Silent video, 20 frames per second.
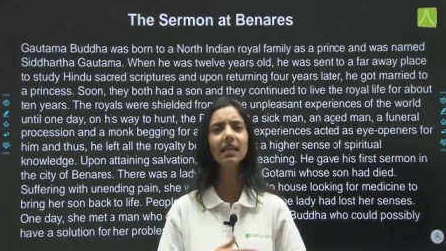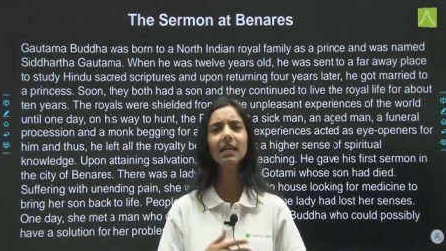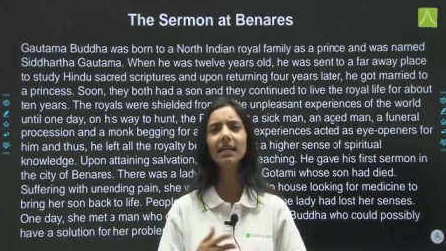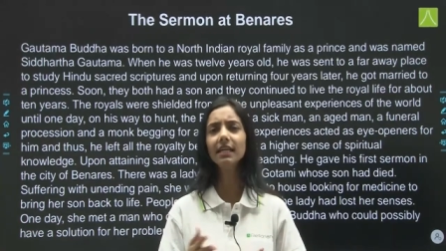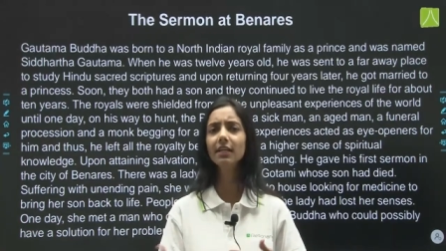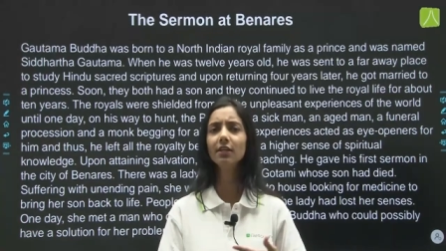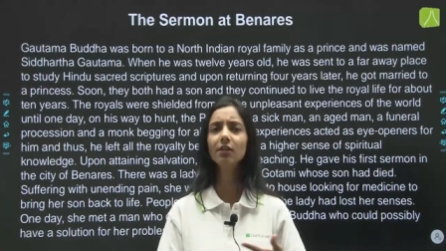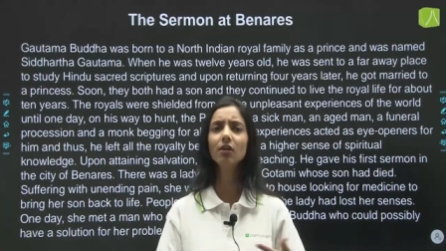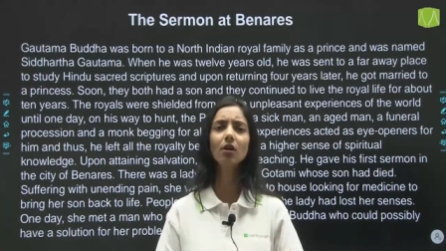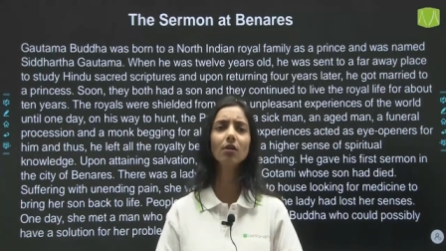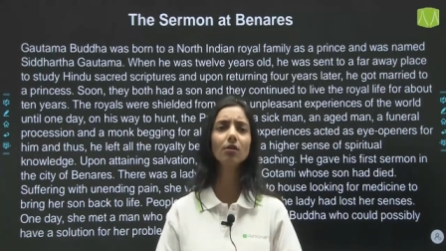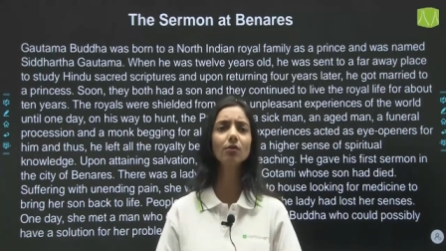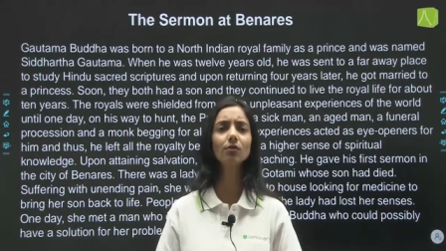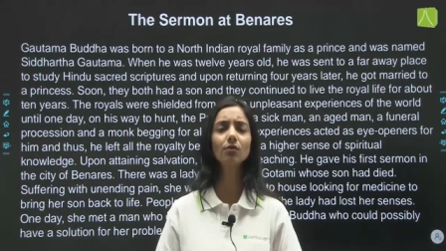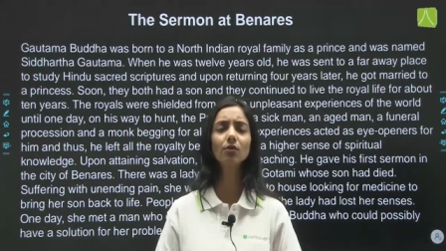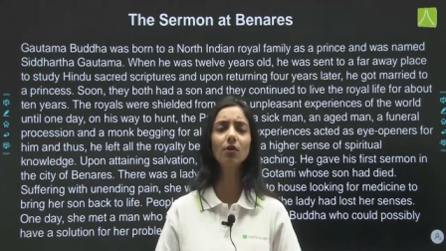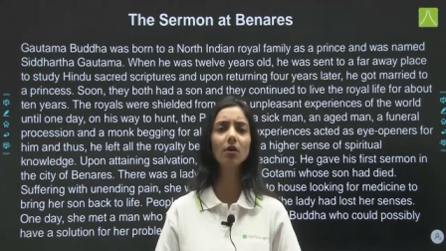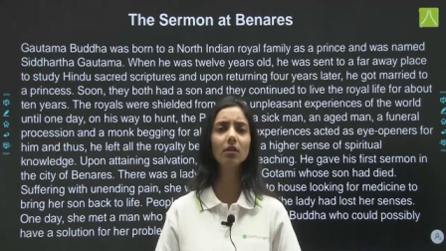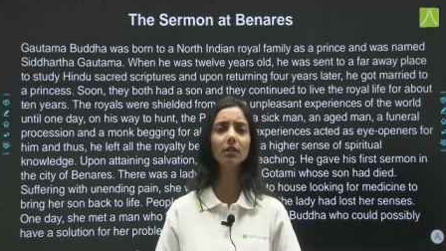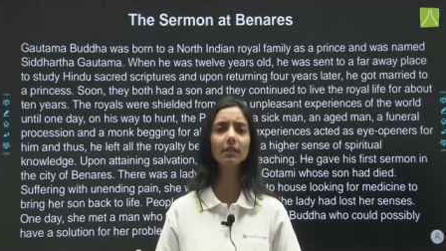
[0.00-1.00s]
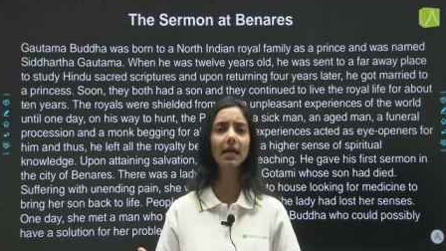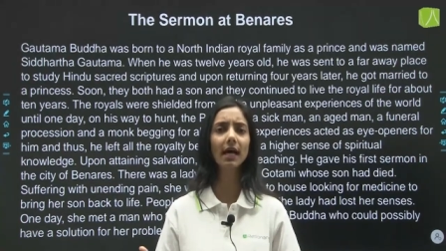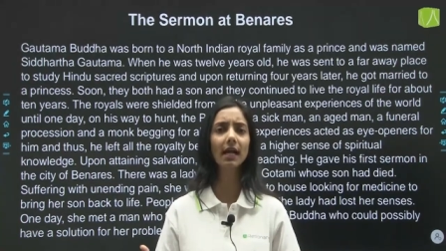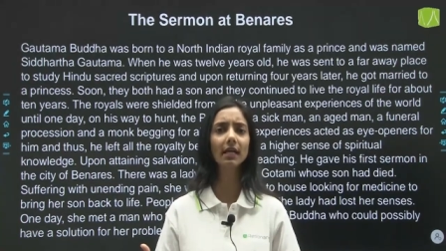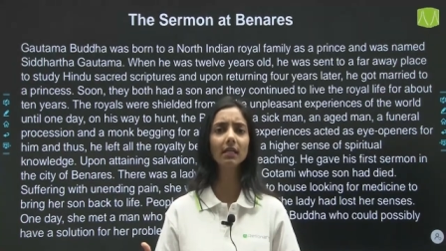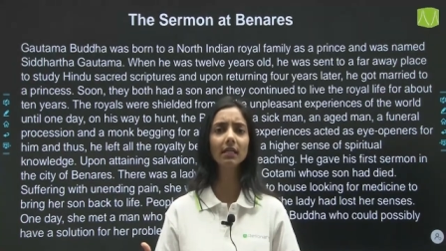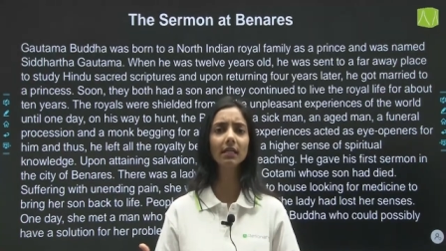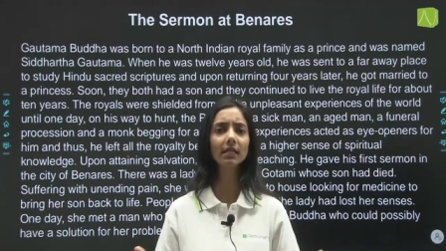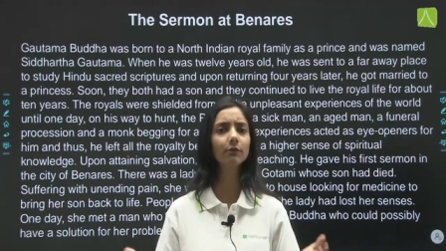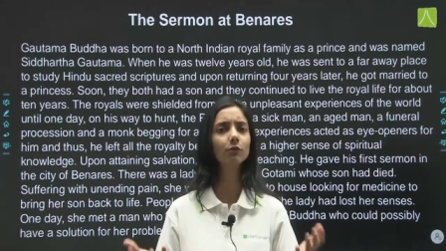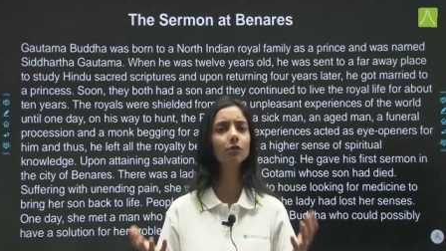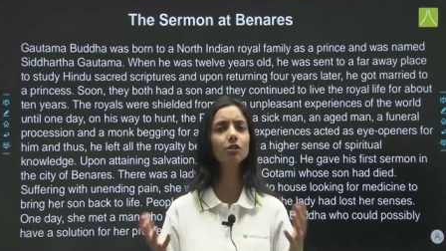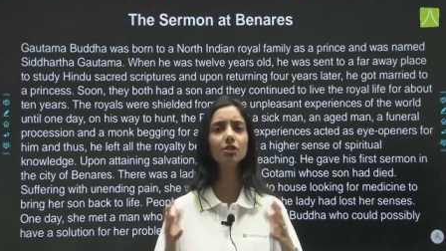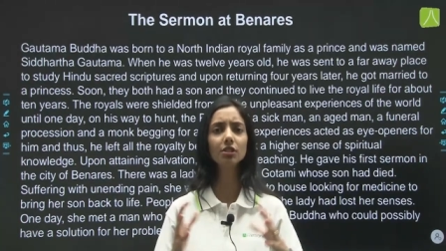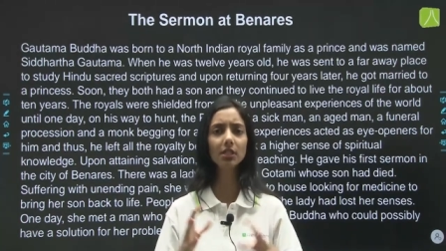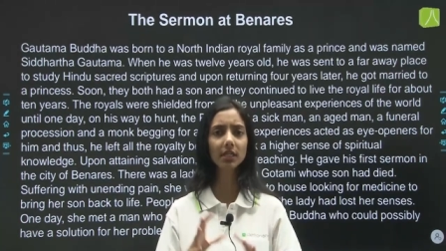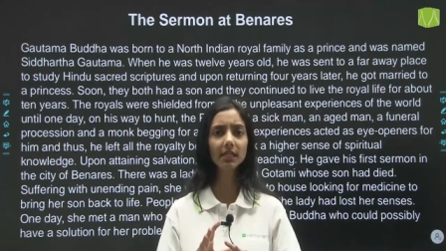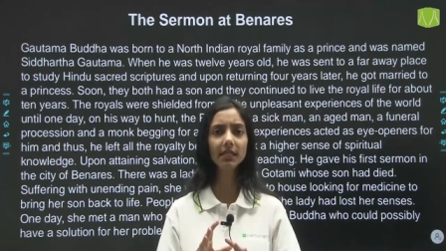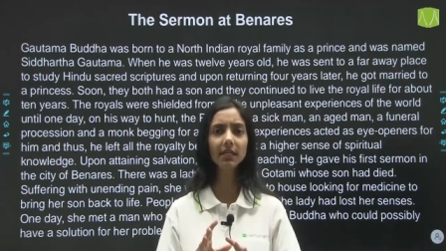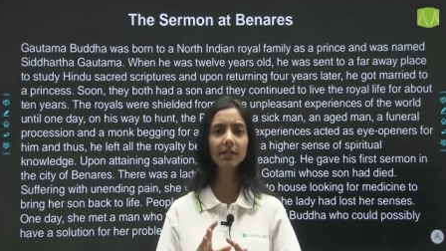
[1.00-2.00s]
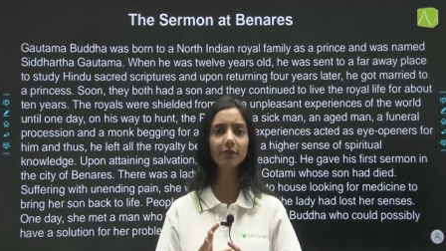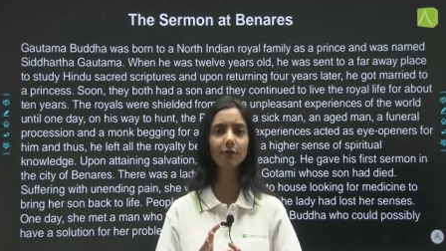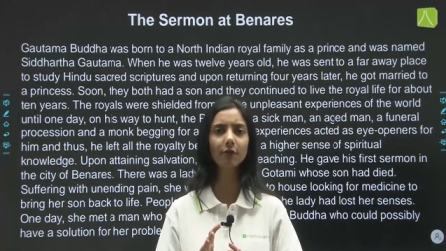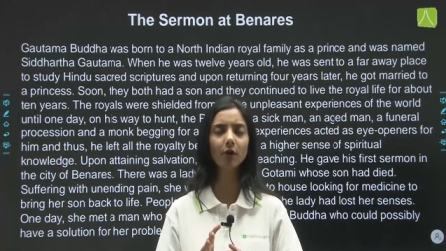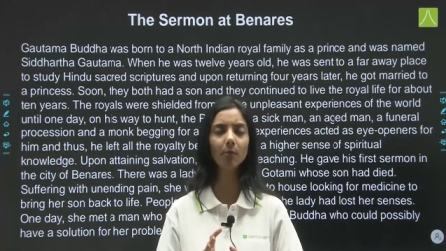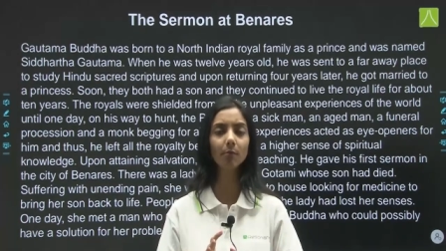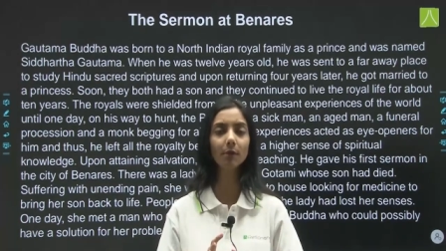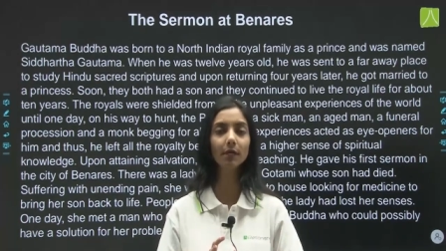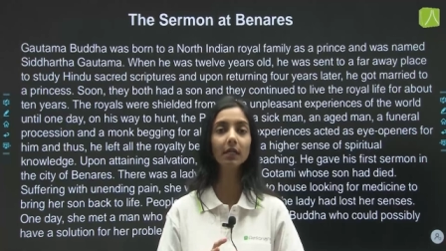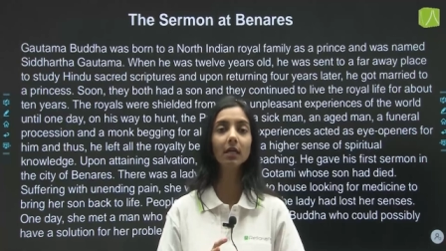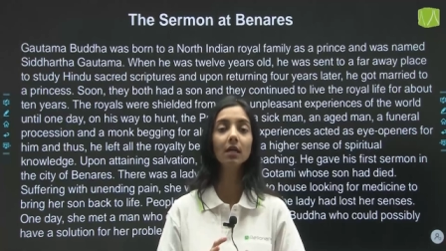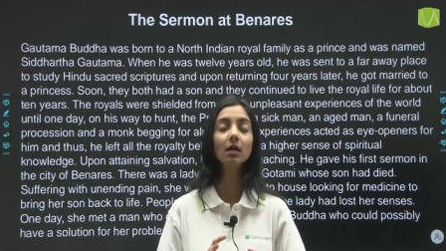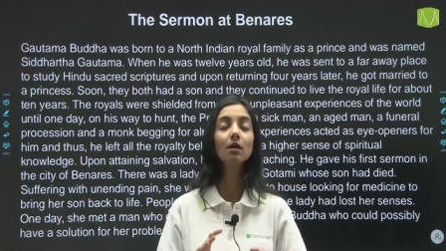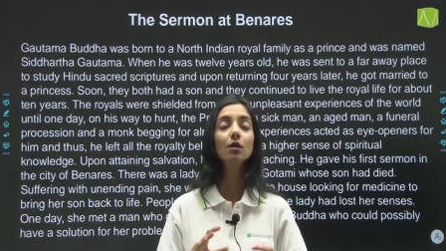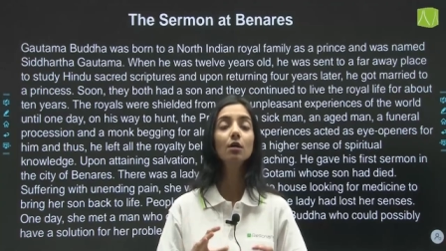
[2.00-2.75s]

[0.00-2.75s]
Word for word: He did not know all that. He was shielded from it.